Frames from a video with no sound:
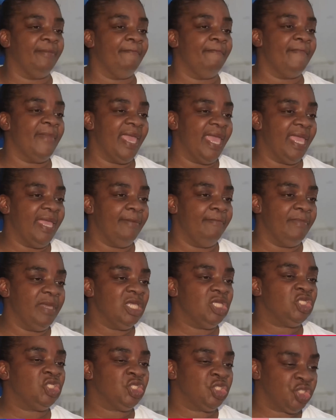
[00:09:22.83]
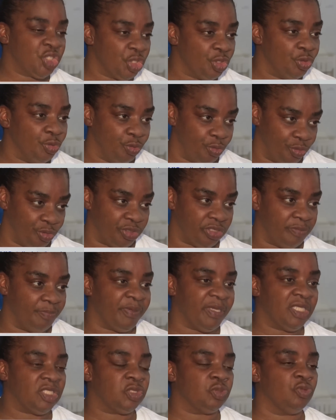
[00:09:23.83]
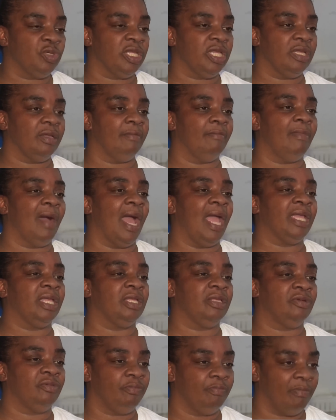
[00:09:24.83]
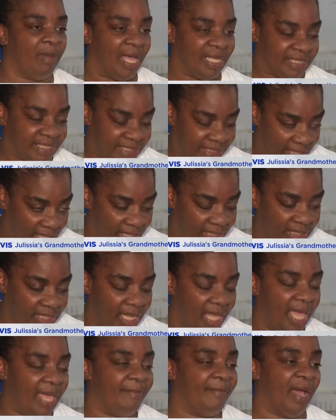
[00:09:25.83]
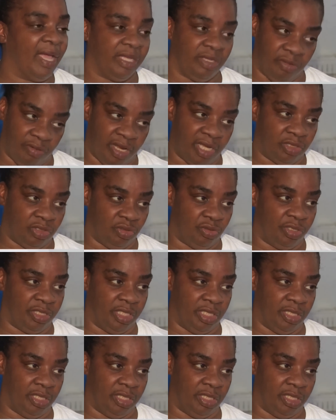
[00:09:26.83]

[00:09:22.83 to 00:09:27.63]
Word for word: made me choose between my, my son and my granddaughter.